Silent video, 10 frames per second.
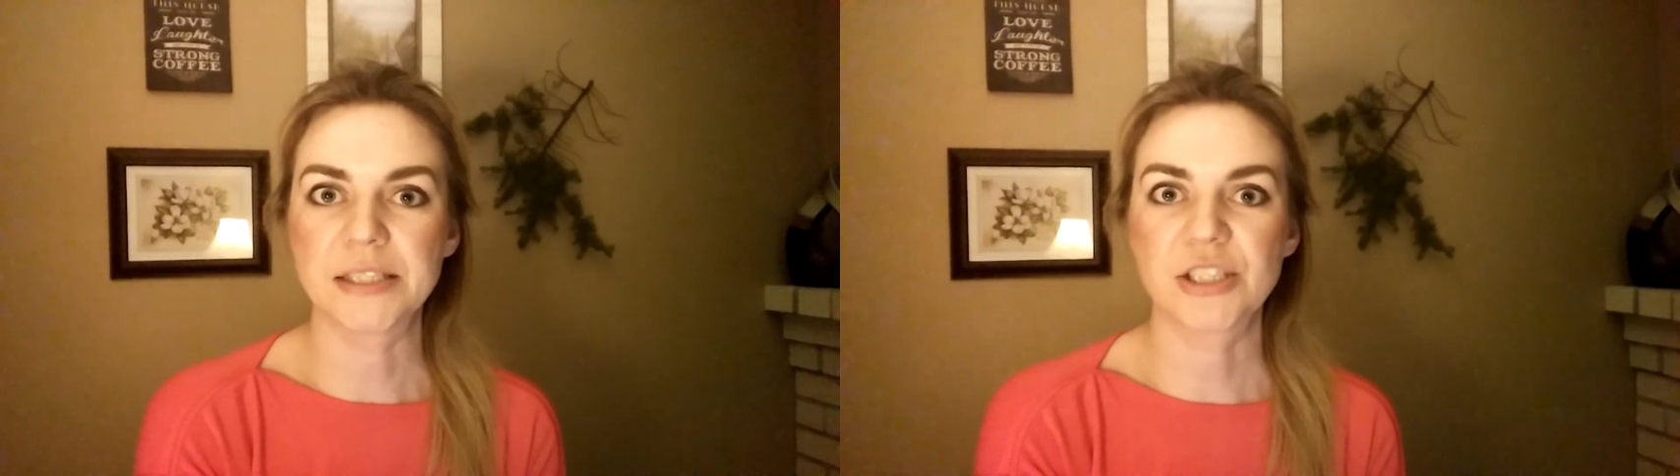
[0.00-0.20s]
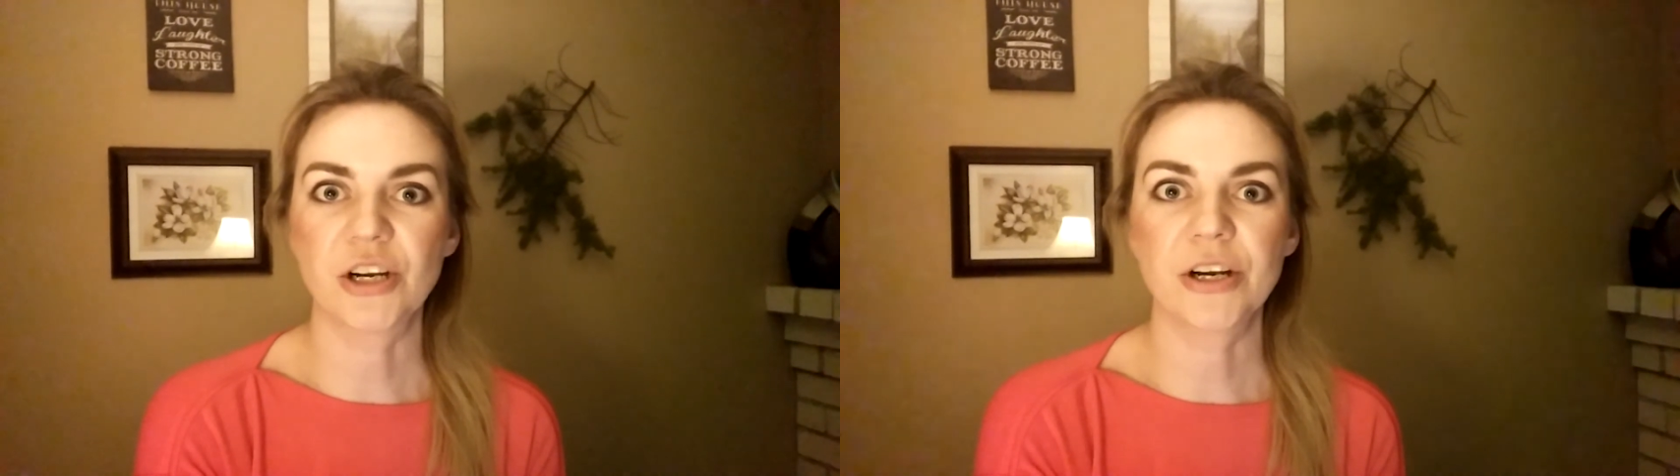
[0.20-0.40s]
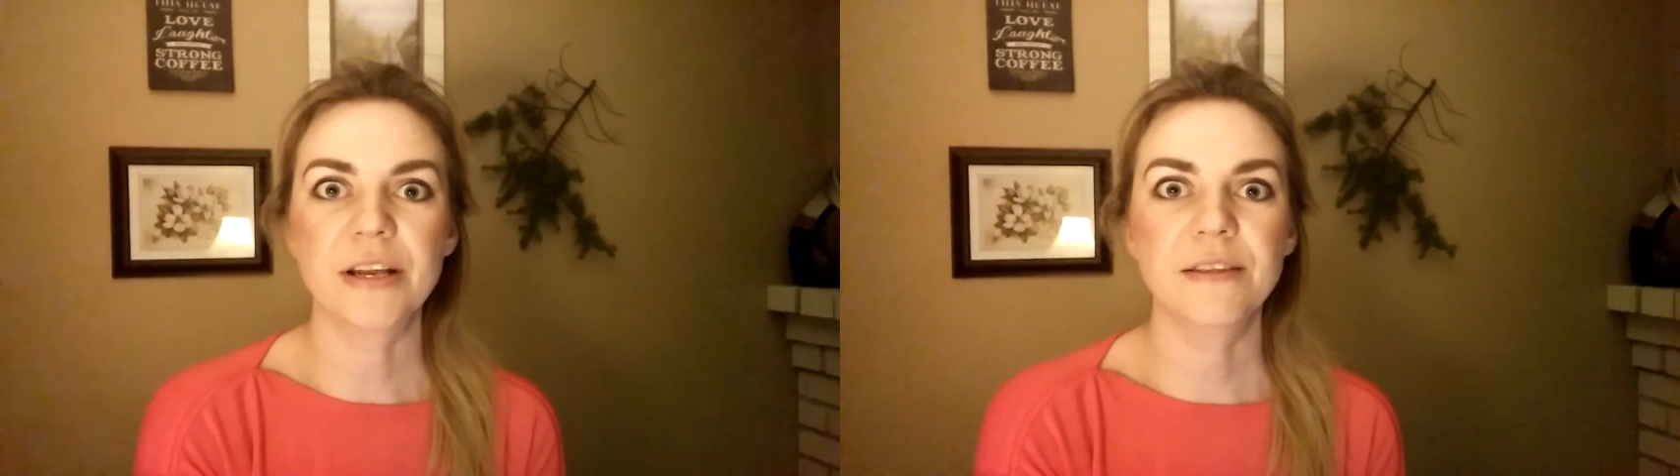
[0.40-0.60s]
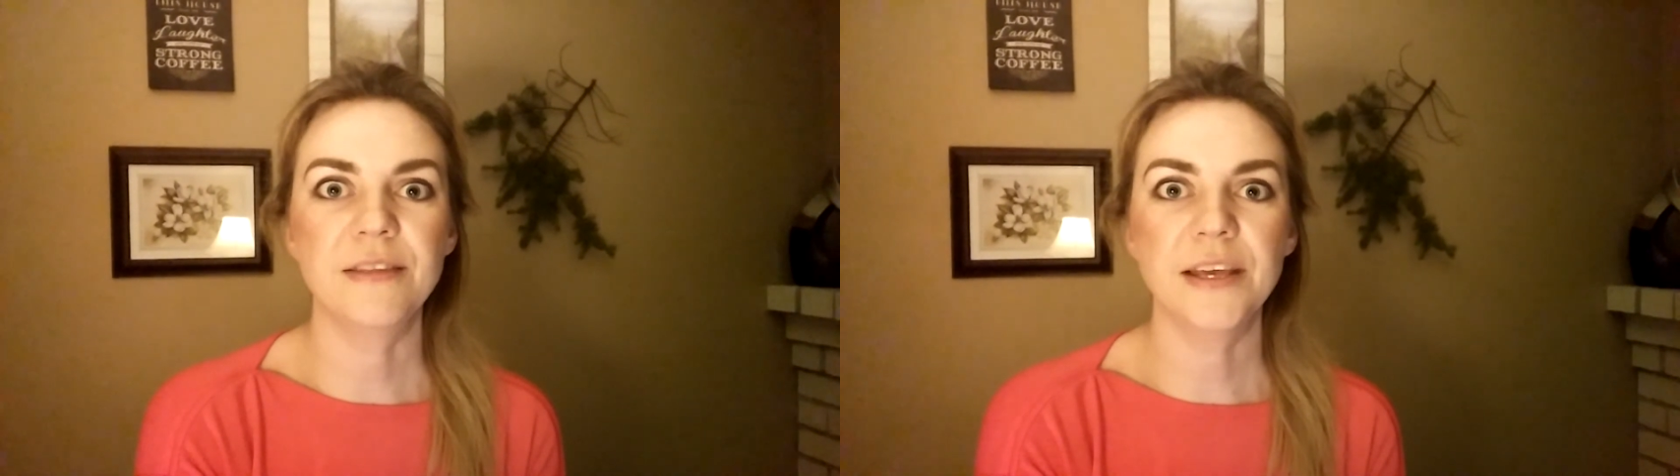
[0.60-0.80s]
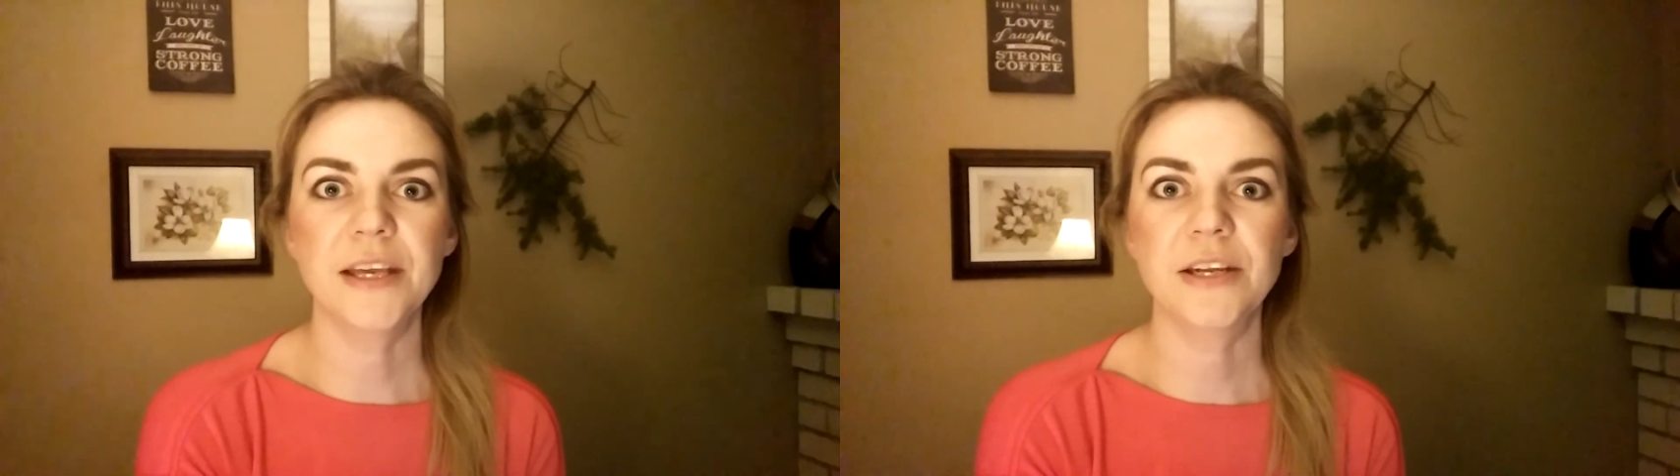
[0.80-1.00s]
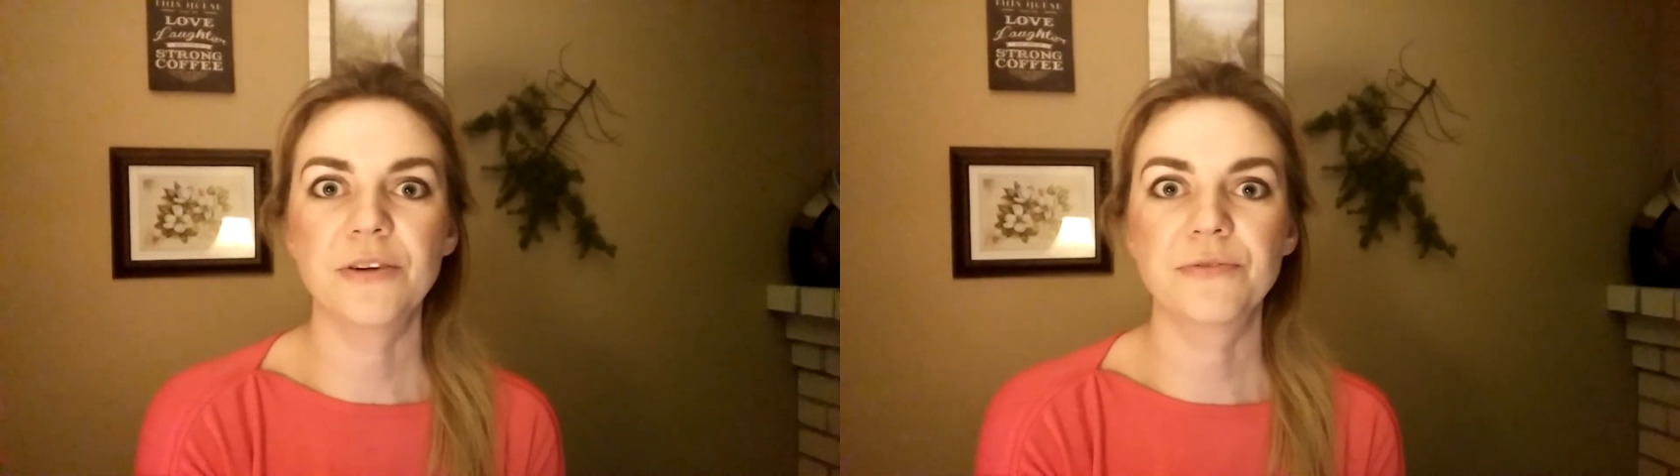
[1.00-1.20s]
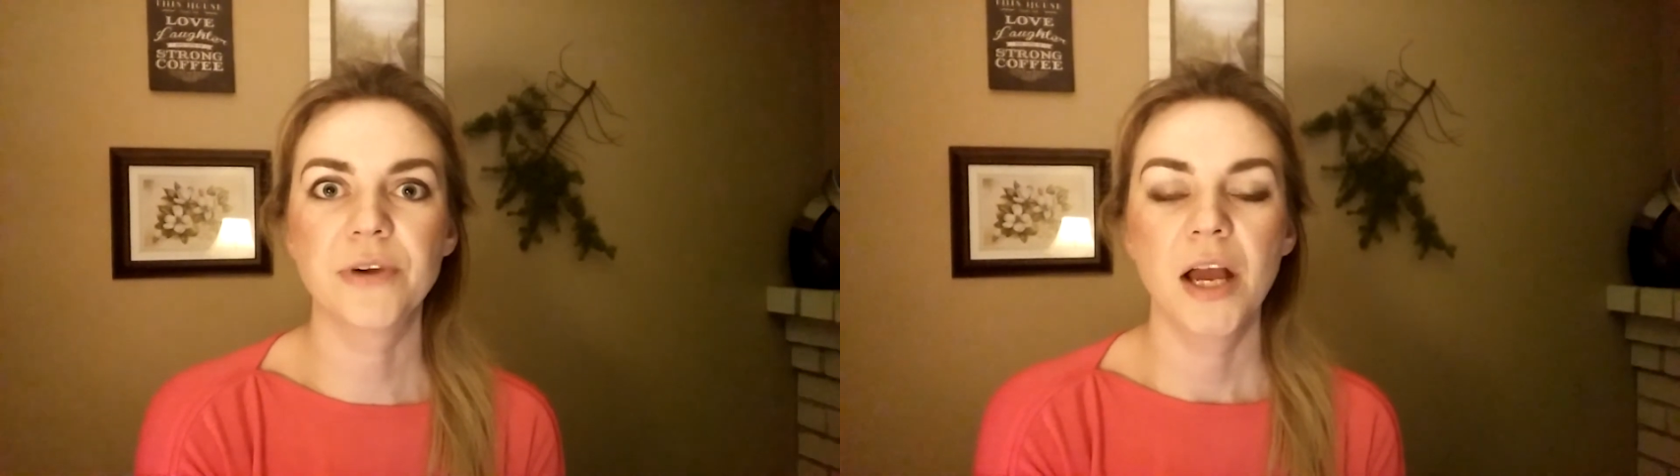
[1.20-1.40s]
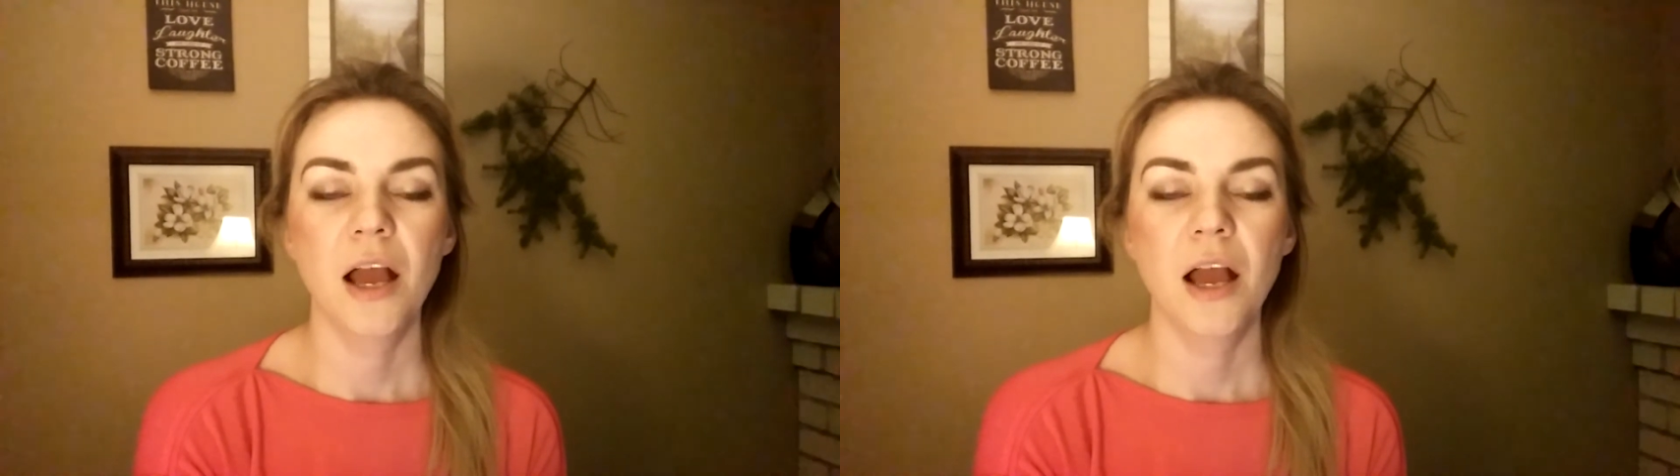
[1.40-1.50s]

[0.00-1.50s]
start thinking of